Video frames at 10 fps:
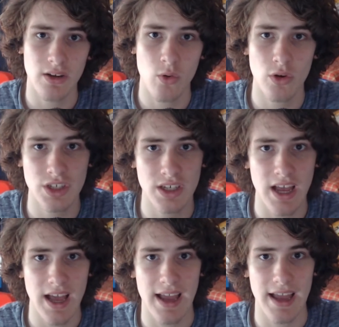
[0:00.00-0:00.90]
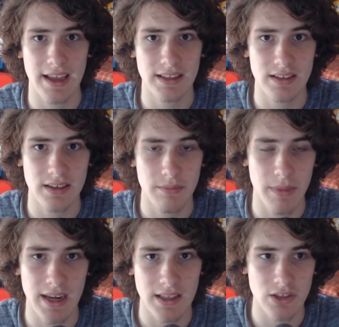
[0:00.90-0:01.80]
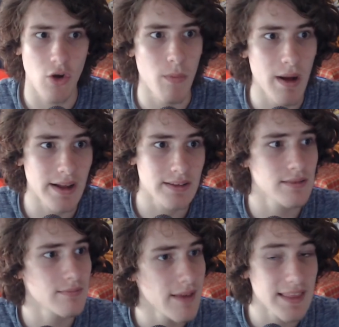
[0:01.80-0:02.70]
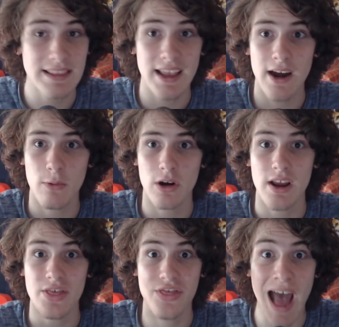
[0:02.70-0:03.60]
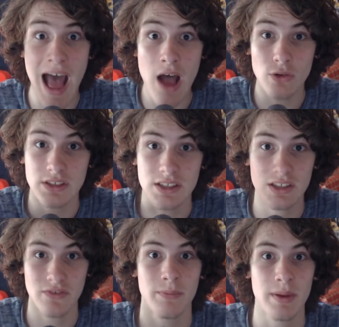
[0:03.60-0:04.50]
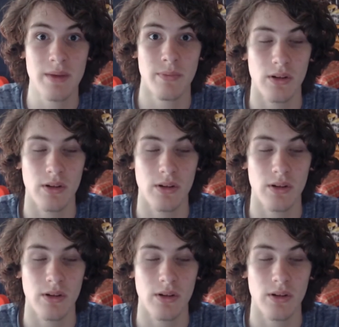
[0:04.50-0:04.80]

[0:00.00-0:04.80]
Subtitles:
Kushina, and Minato, but there were thousands of people